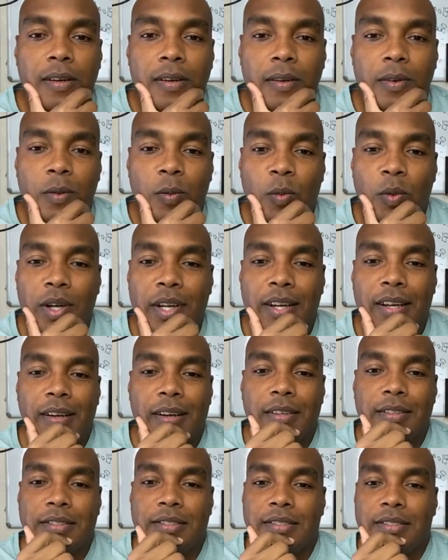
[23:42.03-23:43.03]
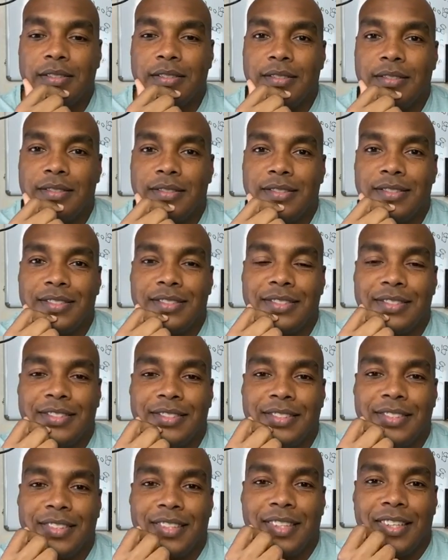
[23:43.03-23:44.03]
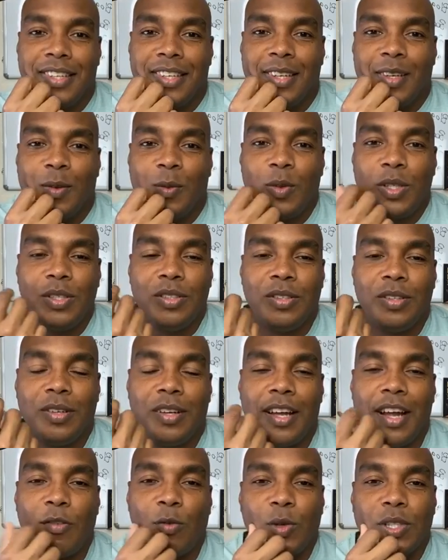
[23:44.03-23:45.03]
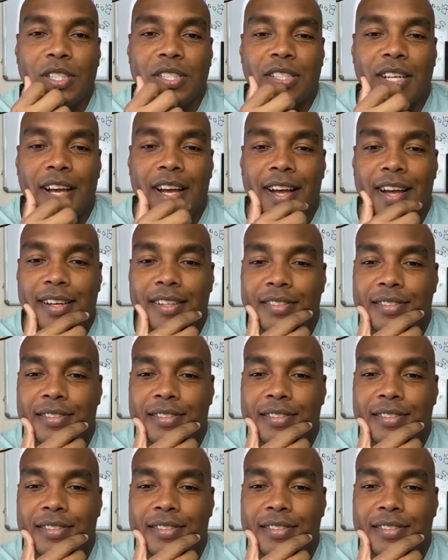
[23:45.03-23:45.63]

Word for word: What else? What are you? Everyone's shy.